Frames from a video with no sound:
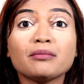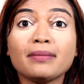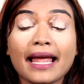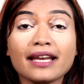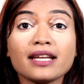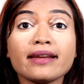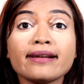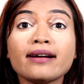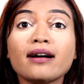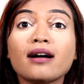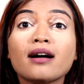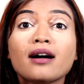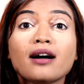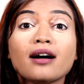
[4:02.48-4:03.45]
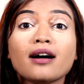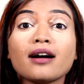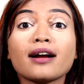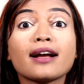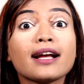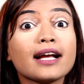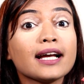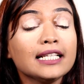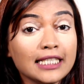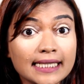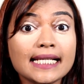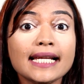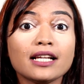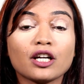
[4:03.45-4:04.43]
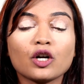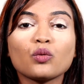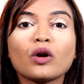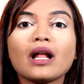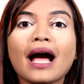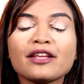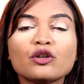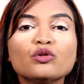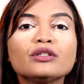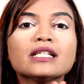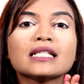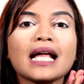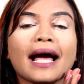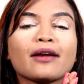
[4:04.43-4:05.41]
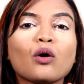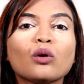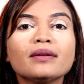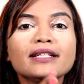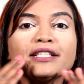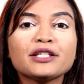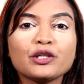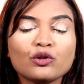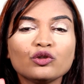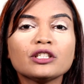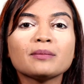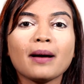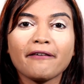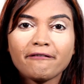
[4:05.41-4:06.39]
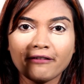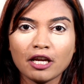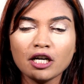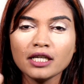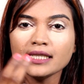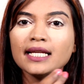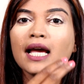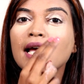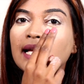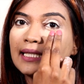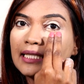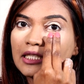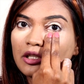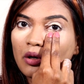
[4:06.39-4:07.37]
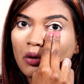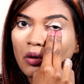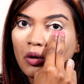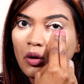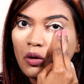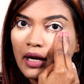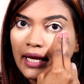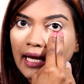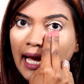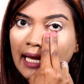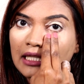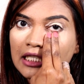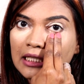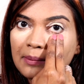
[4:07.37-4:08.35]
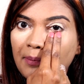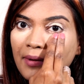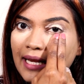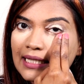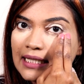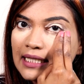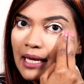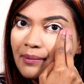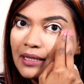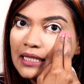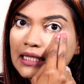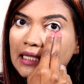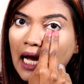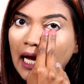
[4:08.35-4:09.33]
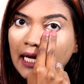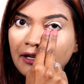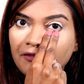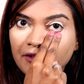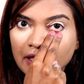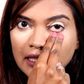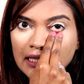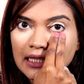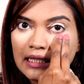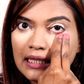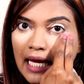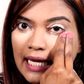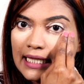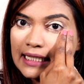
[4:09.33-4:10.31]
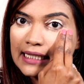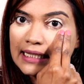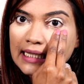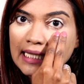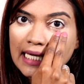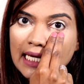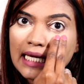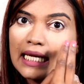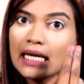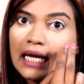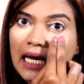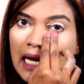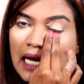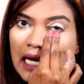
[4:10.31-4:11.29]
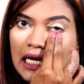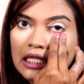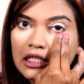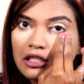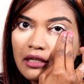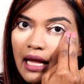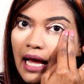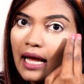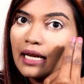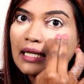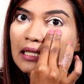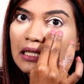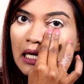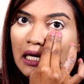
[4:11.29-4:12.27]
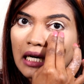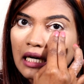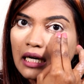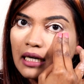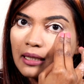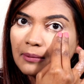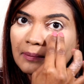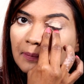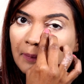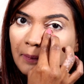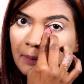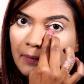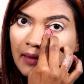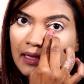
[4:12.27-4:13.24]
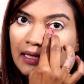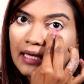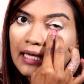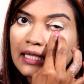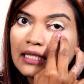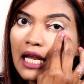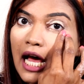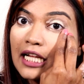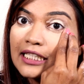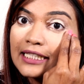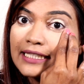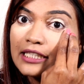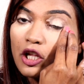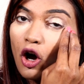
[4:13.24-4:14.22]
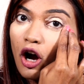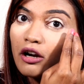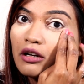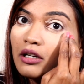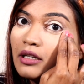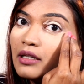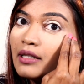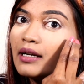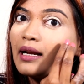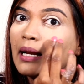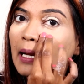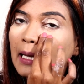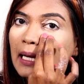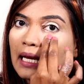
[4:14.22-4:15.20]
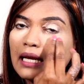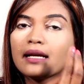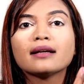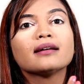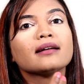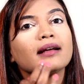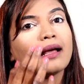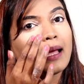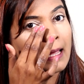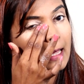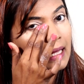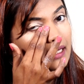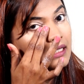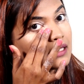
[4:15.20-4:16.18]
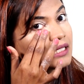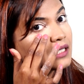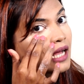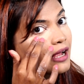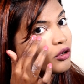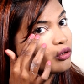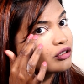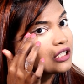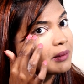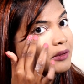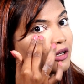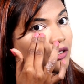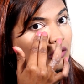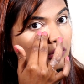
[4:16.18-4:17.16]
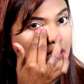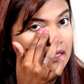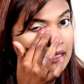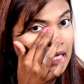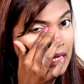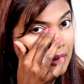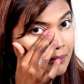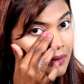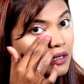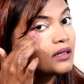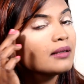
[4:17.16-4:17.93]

for blending concealer, what I use is I always use my fingers. So I just press them inside first nicely so that it lasts longer. This side also I'm going to do the same.